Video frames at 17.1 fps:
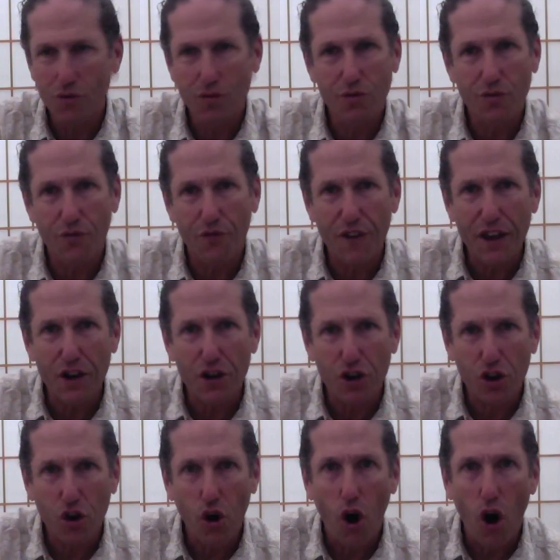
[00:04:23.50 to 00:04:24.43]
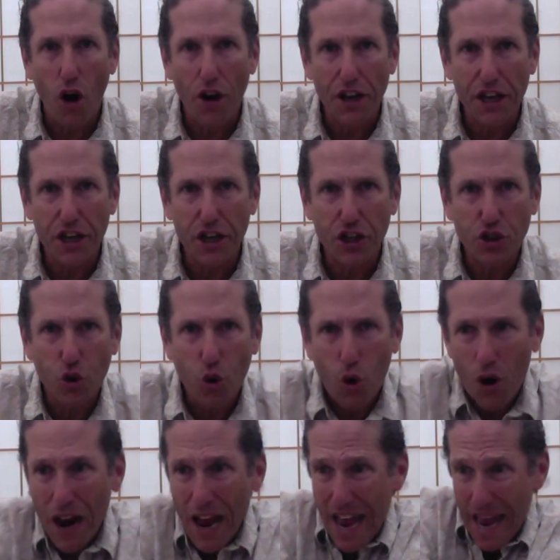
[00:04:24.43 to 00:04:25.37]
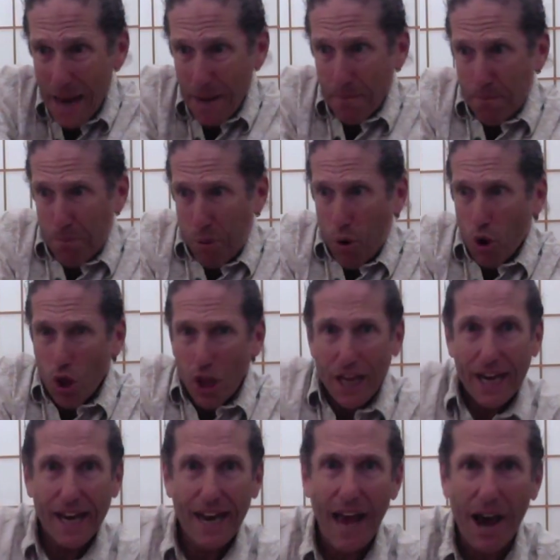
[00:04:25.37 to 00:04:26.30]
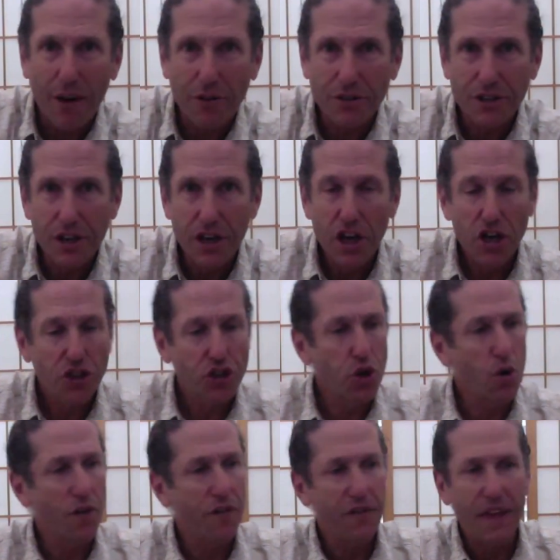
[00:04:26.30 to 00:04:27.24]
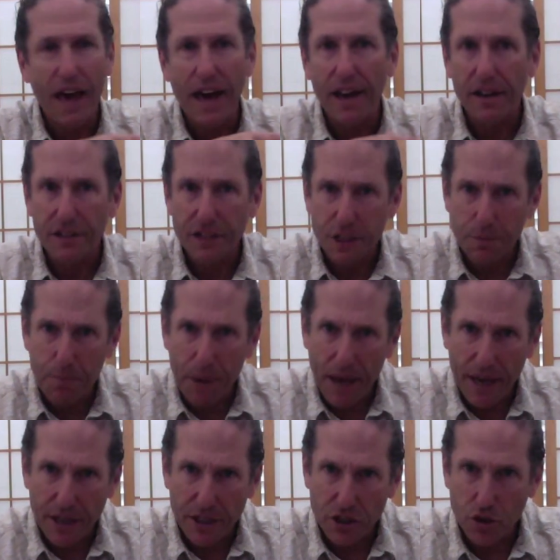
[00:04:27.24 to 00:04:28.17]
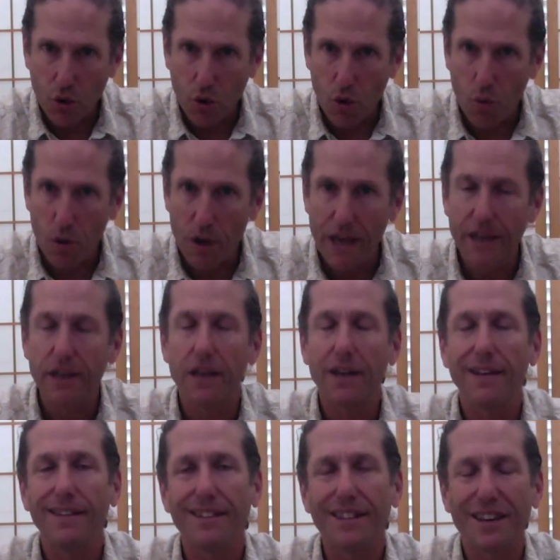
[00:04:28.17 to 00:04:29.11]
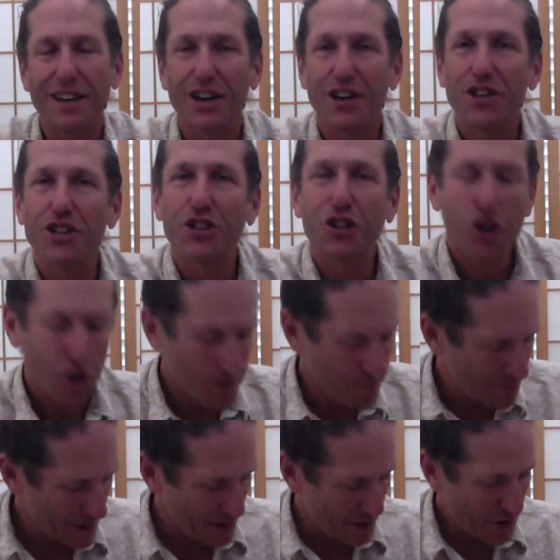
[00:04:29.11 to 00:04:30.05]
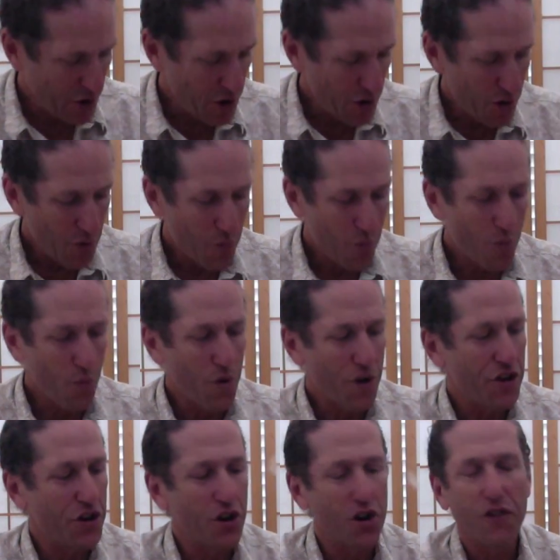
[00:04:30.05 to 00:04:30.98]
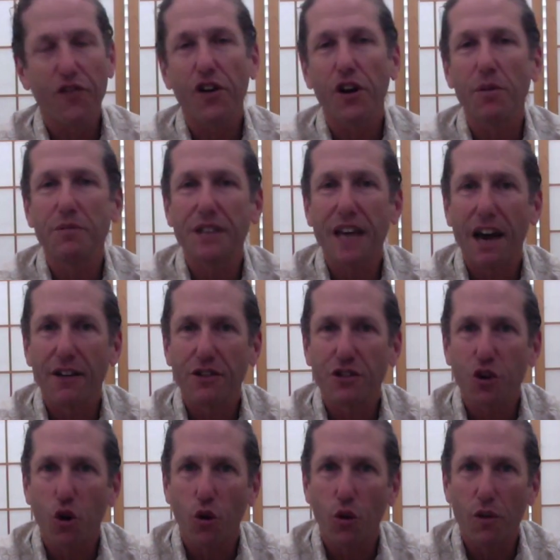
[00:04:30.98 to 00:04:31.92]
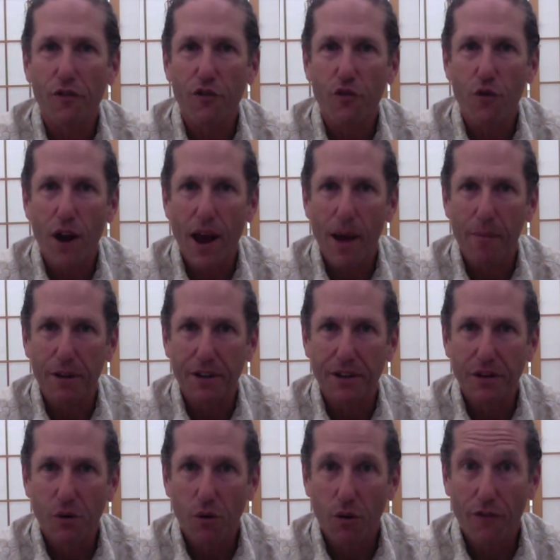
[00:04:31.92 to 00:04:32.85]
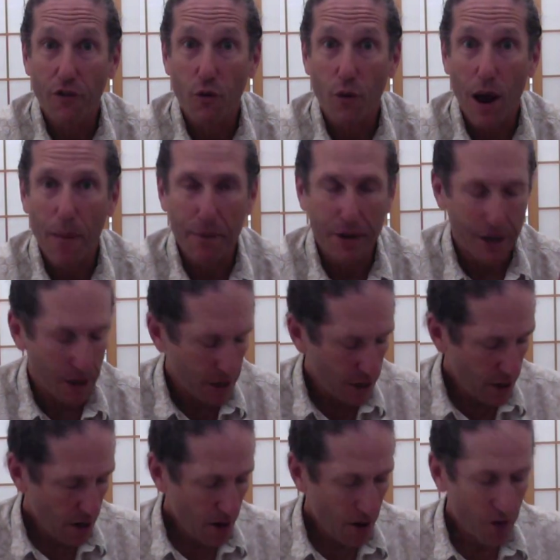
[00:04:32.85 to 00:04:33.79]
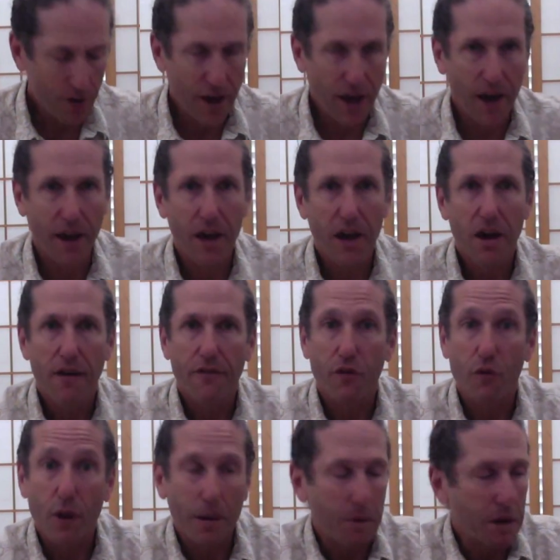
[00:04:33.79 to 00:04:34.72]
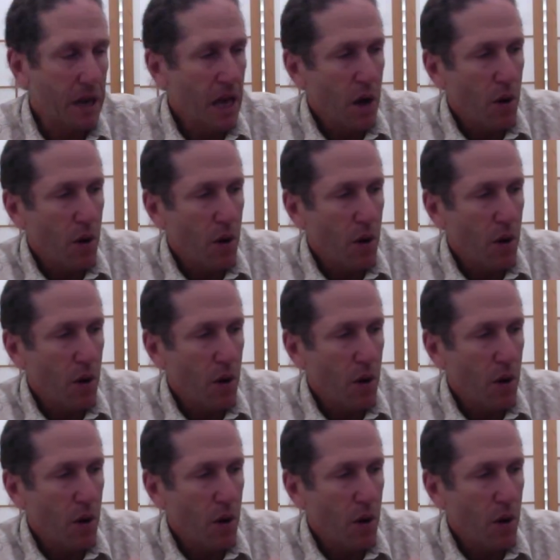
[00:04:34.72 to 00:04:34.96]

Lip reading: finger caught in a door and pulling it out. So if that space, or in the term where the nerve comes out is called the foramen or foramina, okay, foramen.